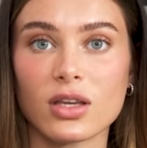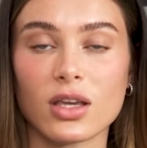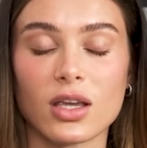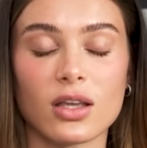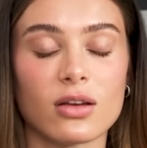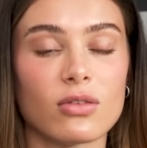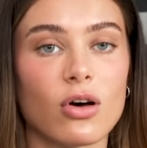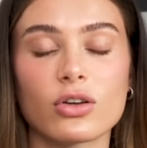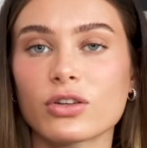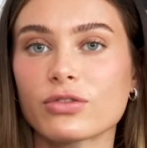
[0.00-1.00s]
eat
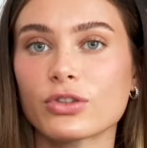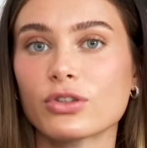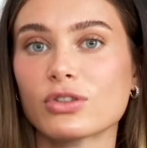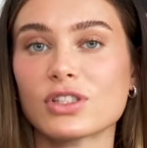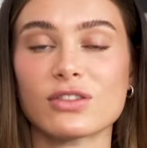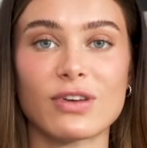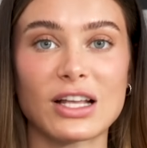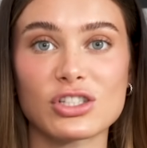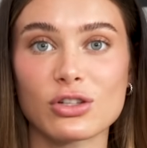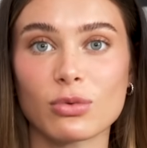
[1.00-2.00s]
all your fruits,
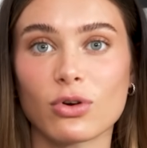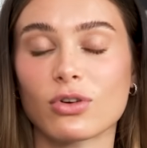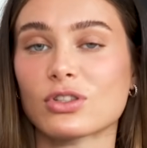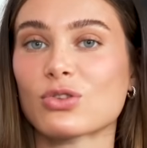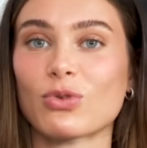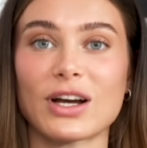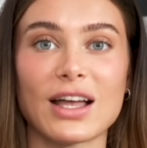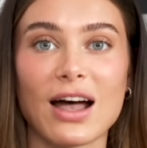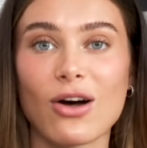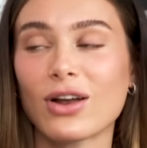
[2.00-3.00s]
vegetables,
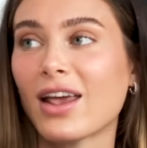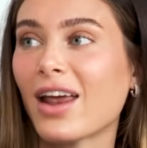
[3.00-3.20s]
work out.